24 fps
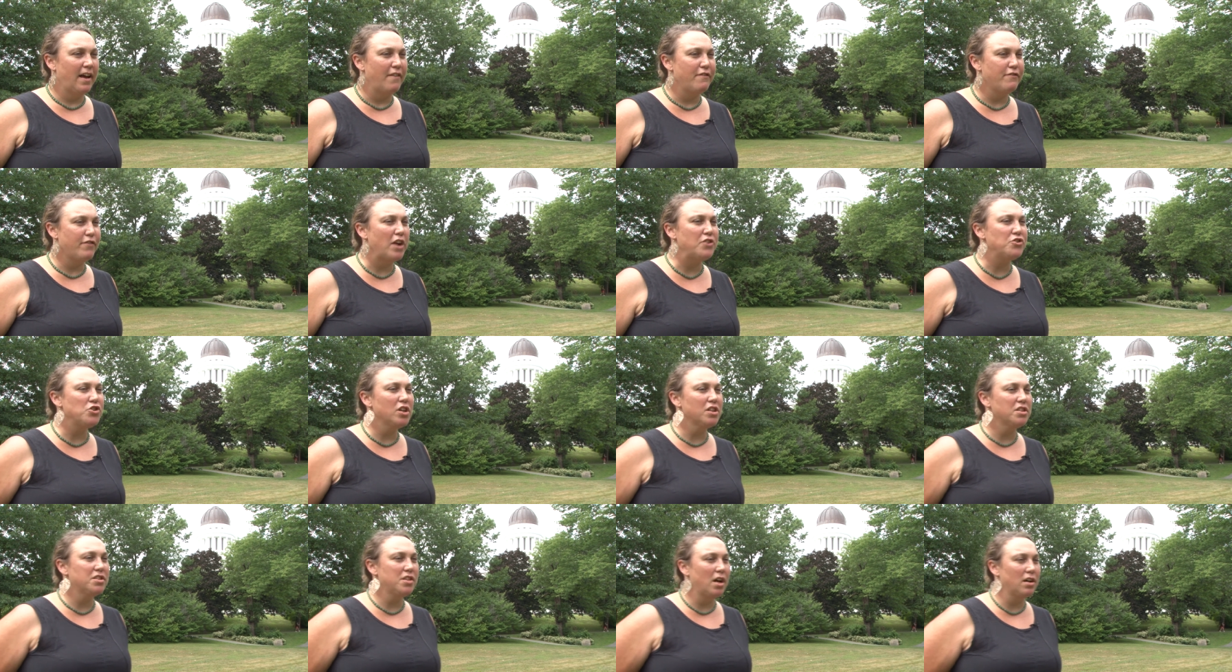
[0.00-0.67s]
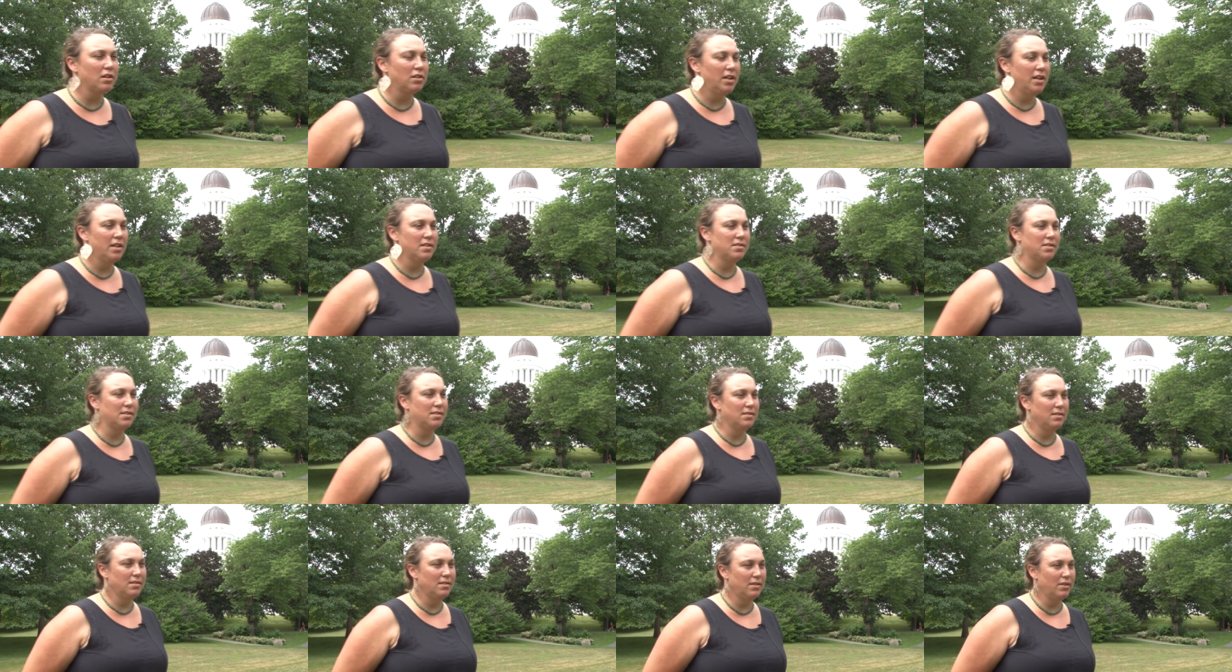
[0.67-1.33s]
Frederick
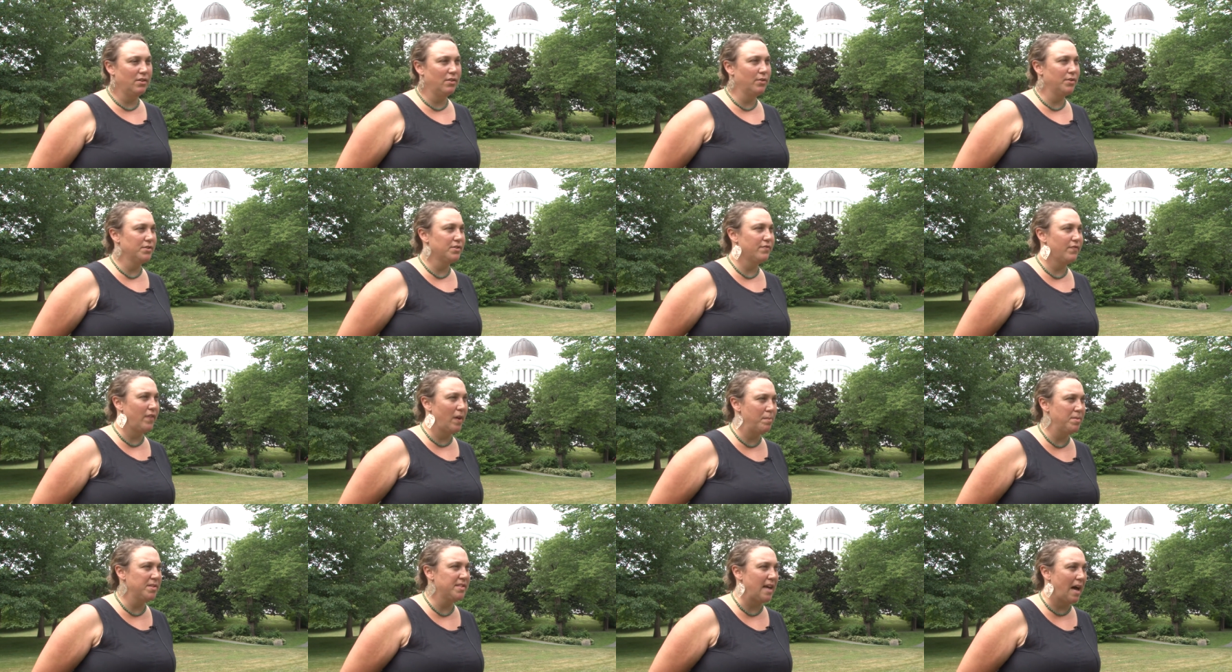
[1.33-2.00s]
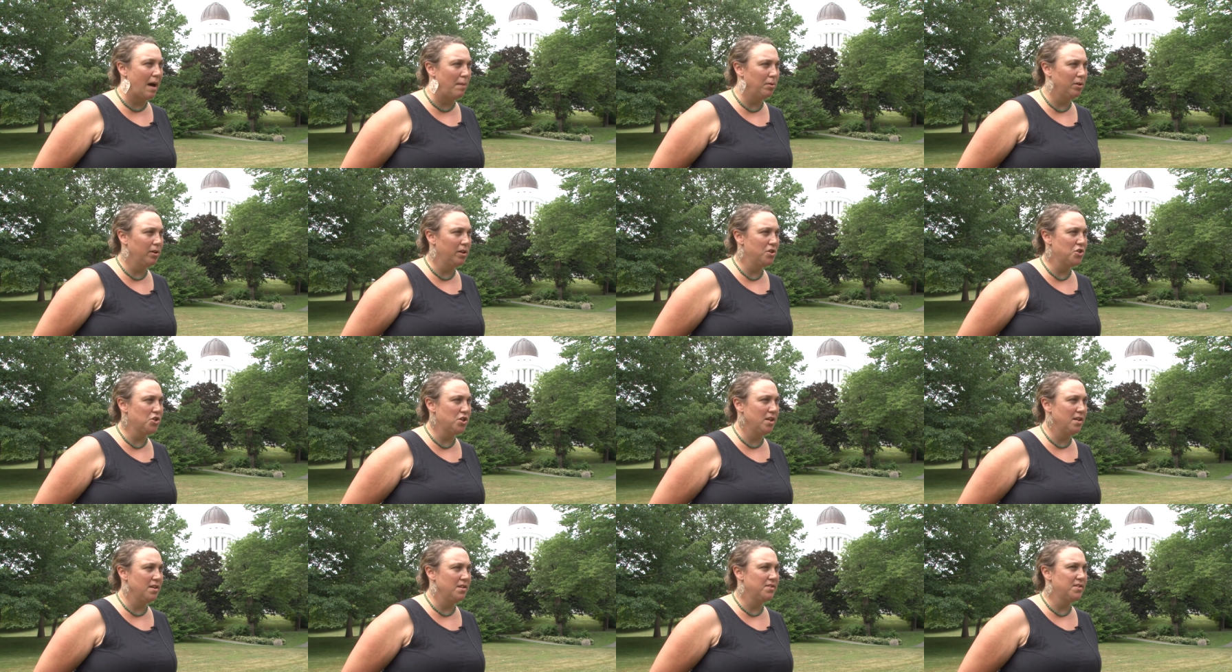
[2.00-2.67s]
Douglass, who was famous
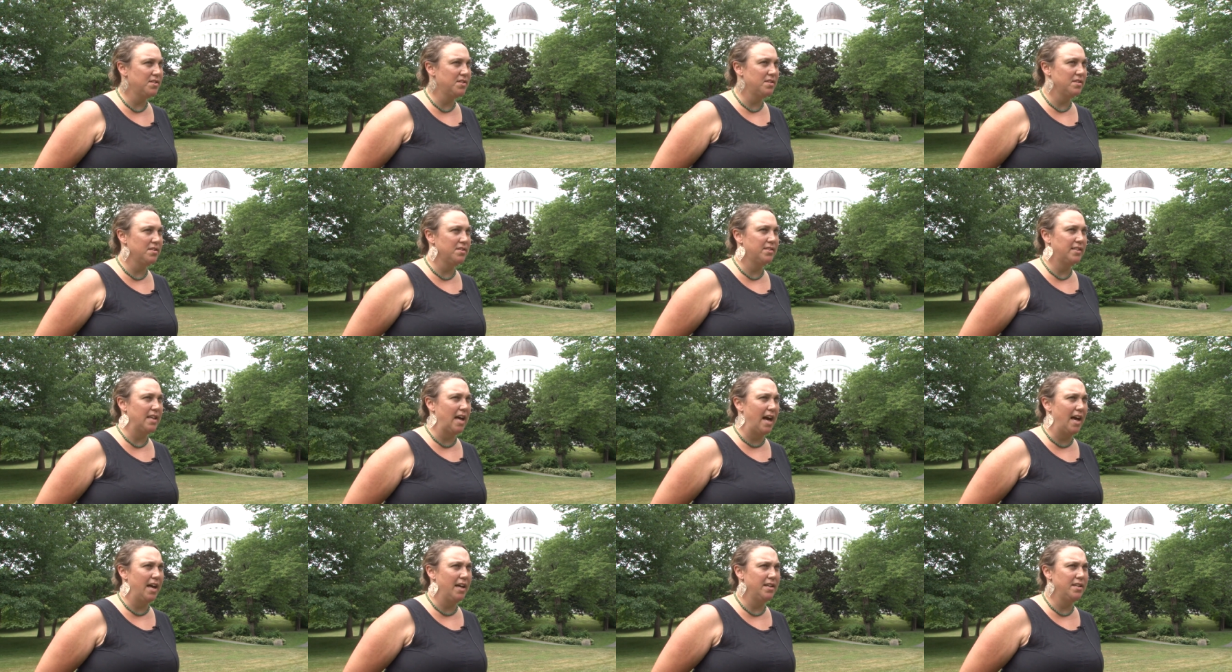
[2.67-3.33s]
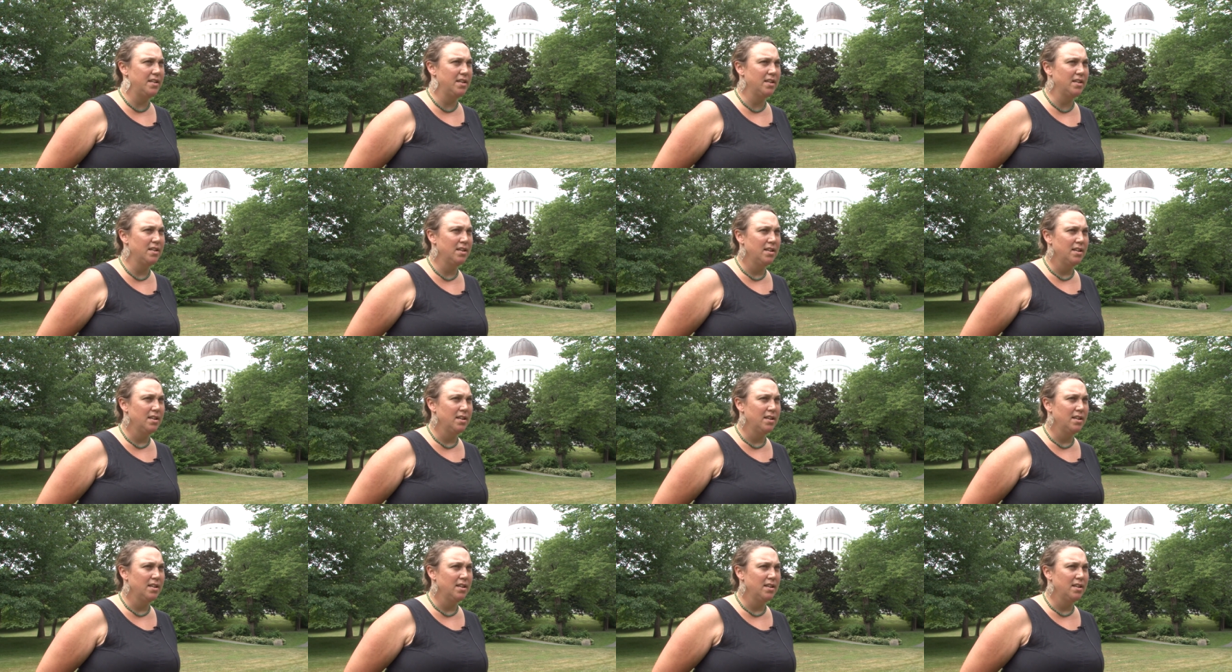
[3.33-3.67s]
abolitionist, said,